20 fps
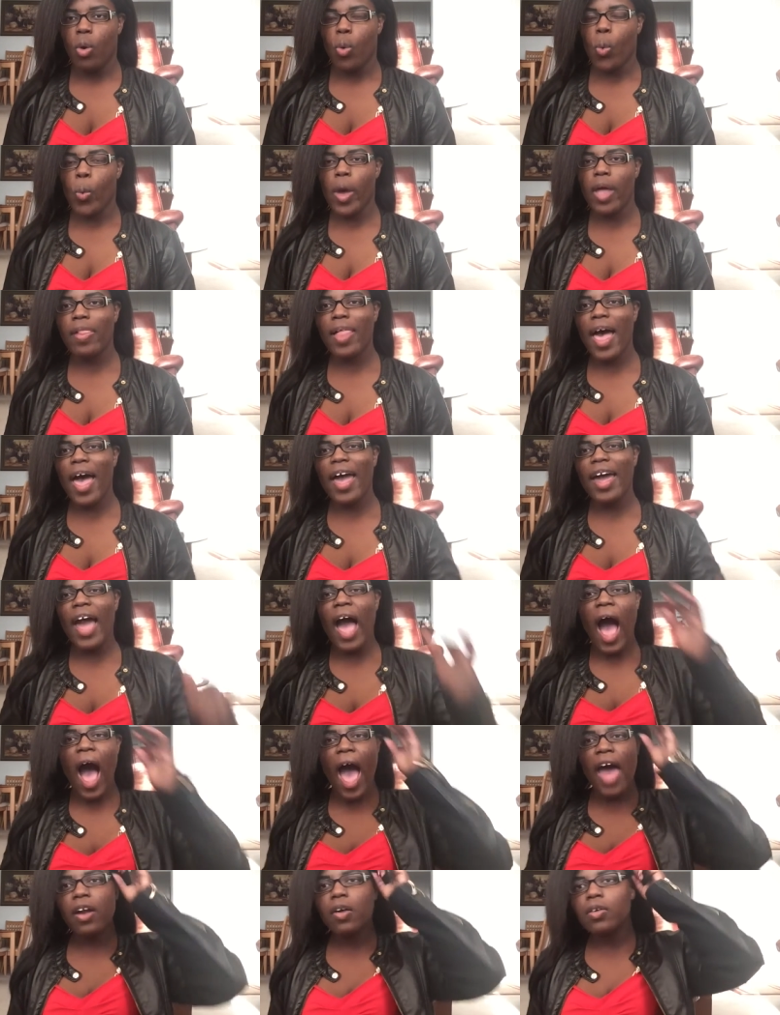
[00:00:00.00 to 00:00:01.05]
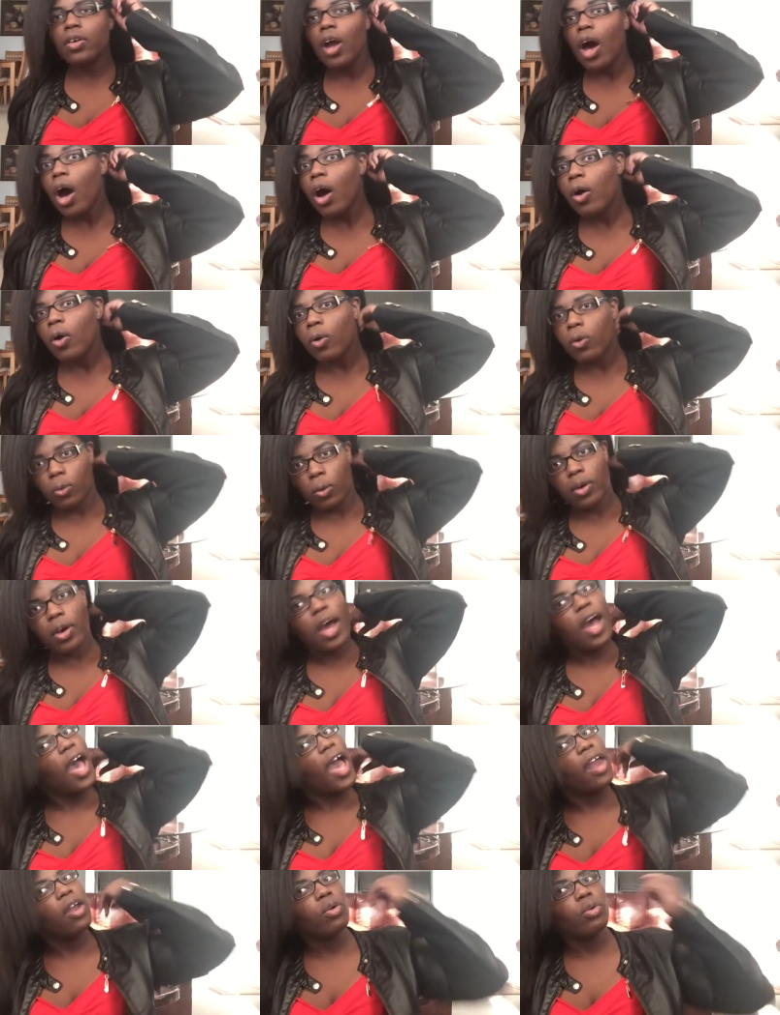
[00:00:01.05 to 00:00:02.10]
Will I? I don't know.
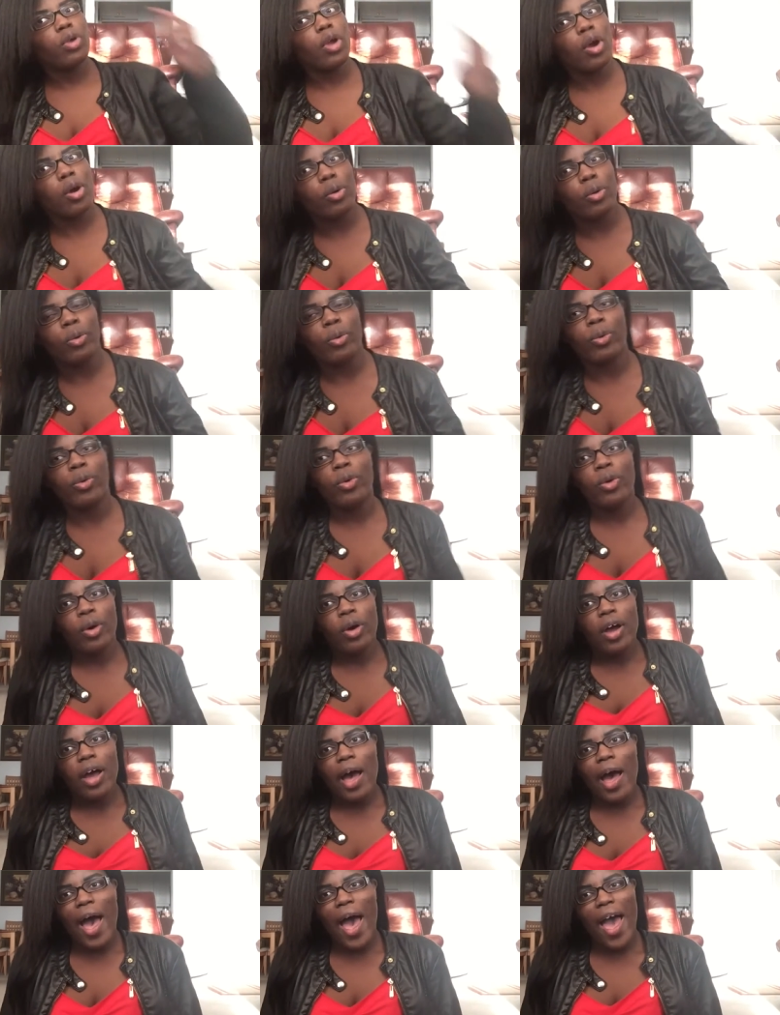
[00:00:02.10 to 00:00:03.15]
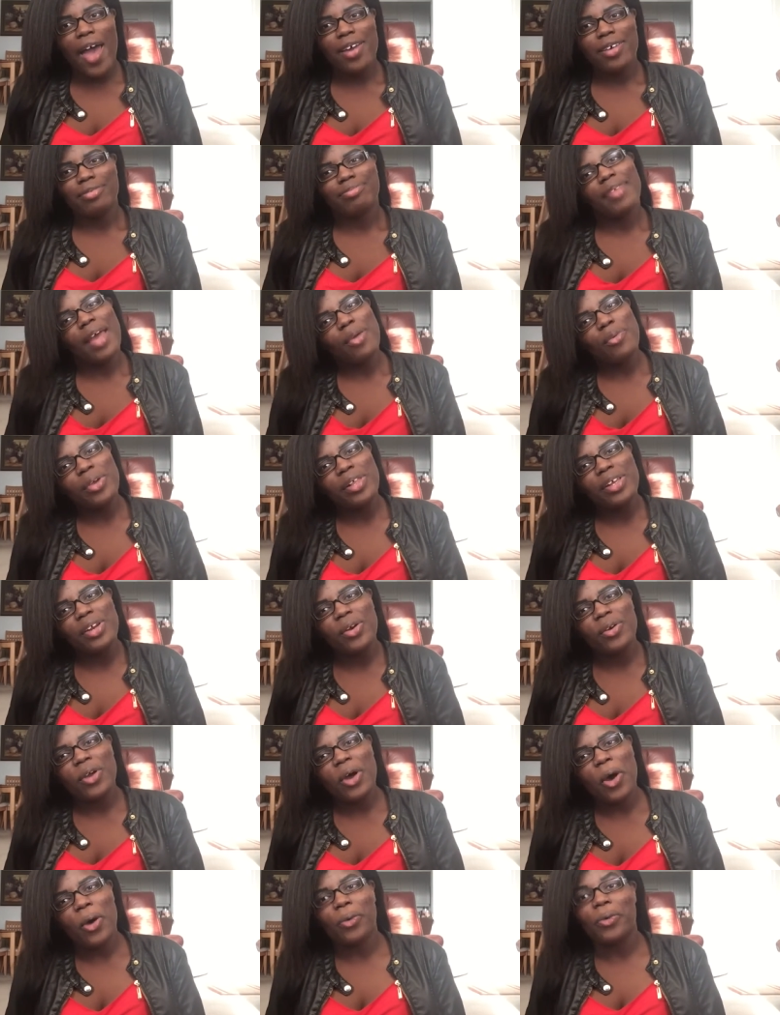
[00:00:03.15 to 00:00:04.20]
I don't know. I, I really
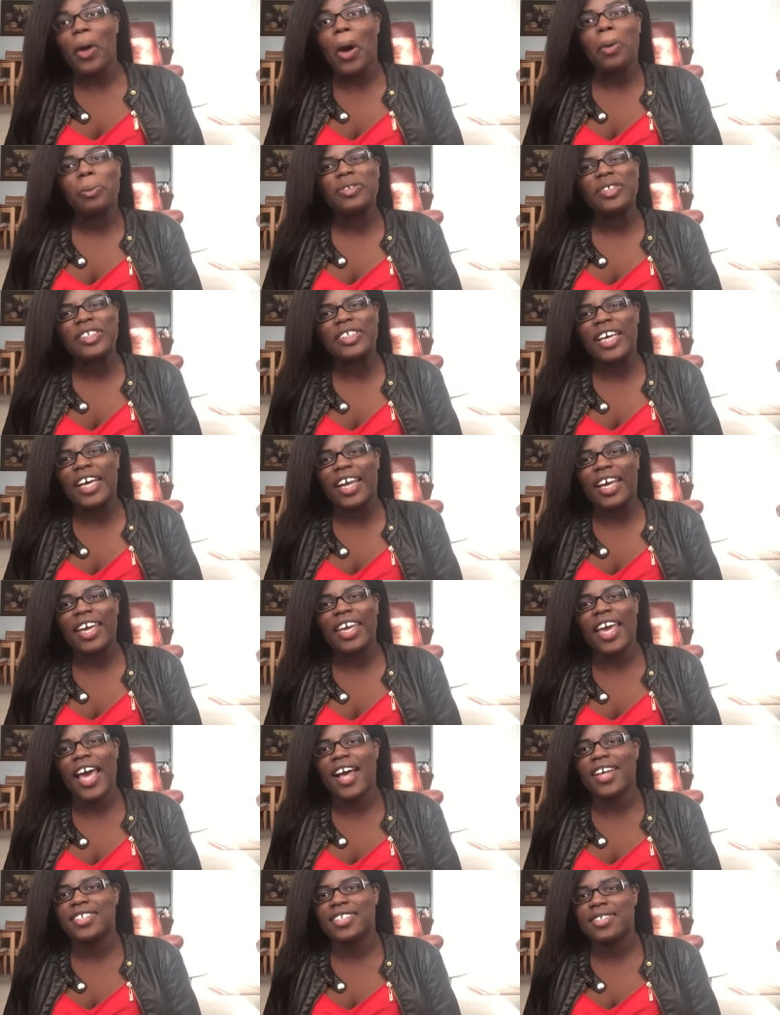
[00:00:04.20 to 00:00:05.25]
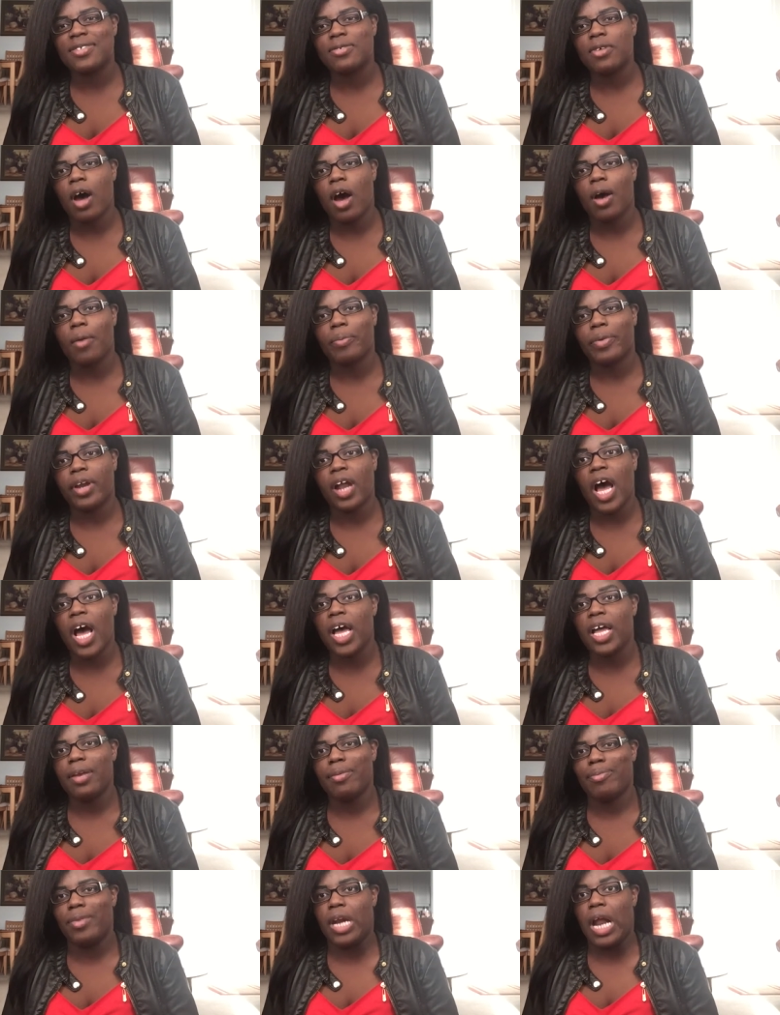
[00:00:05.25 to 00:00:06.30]
don't know. No, I'm just kidding. Yes, um, but
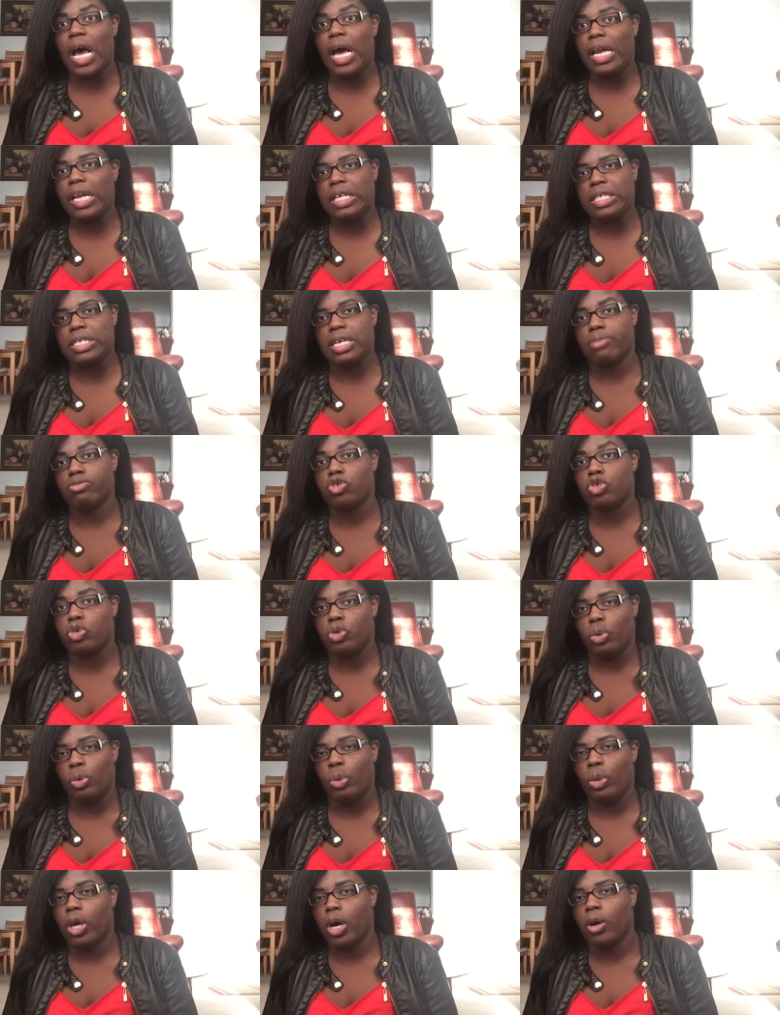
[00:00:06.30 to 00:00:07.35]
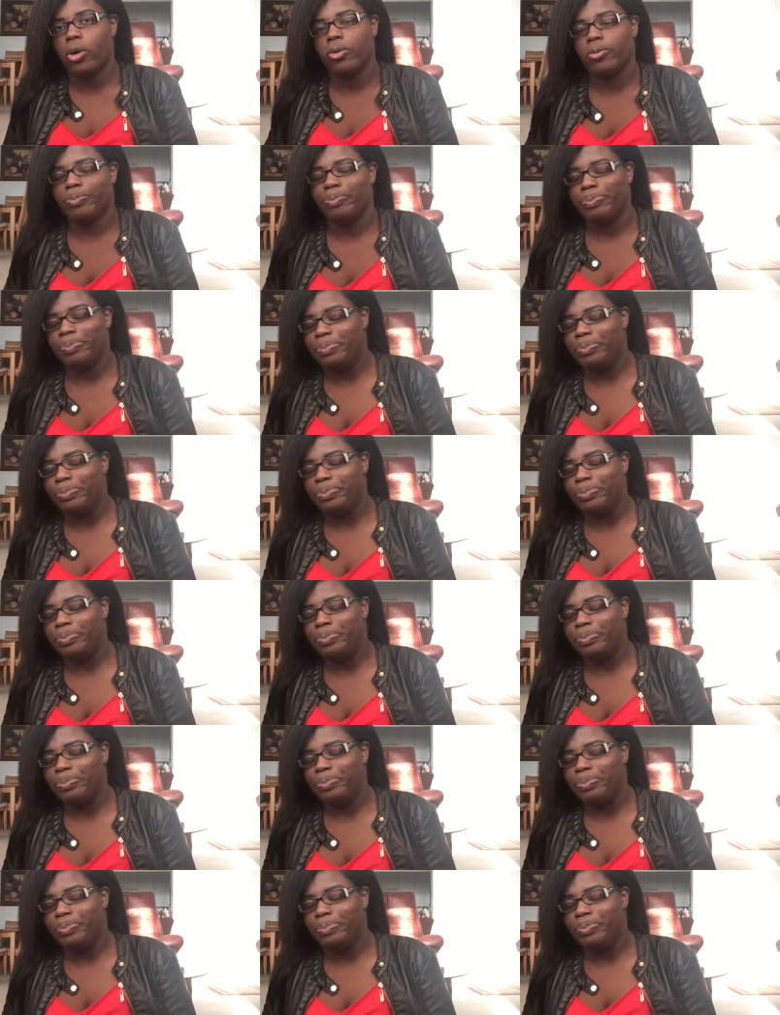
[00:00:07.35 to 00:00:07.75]
not not anytime soon, though.